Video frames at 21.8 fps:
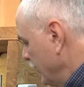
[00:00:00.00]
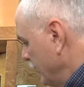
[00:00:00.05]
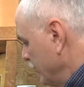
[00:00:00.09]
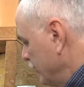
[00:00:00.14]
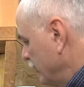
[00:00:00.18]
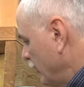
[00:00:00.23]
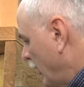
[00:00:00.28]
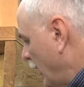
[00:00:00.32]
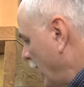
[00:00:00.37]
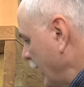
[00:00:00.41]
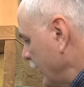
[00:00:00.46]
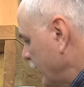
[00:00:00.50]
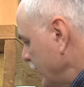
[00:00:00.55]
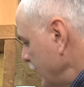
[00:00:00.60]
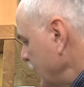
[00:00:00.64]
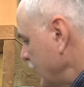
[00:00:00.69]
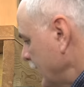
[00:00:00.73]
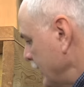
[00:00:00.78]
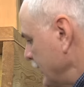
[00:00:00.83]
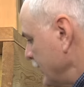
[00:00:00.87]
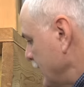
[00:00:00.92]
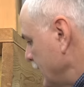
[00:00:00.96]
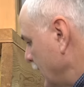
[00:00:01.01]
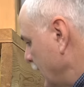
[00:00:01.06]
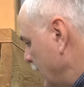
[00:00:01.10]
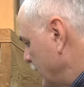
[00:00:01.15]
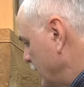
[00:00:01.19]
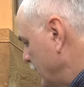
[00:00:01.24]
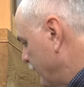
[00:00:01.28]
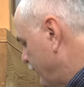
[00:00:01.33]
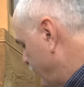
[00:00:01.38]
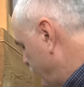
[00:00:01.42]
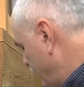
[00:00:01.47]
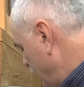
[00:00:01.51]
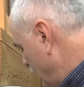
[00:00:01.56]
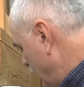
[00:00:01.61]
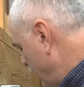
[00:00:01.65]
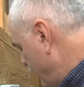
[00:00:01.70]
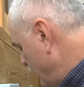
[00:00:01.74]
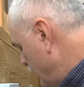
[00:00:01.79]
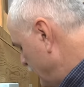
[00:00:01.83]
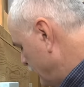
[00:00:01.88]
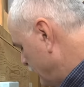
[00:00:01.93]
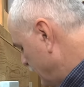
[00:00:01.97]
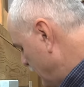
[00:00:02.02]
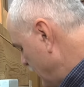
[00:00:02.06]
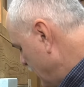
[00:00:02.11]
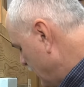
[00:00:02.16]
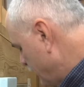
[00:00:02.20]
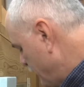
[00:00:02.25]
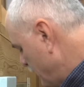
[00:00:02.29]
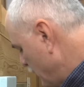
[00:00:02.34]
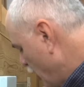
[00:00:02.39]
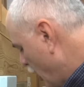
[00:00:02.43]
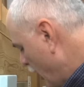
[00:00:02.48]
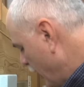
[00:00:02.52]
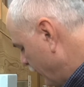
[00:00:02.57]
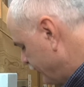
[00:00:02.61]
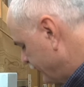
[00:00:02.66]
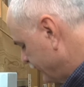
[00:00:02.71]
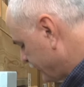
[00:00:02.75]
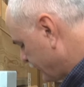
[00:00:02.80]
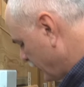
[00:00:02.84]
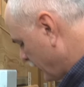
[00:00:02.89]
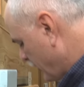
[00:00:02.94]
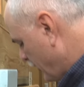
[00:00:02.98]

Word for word: So I think in the end, if, if you think beyond just the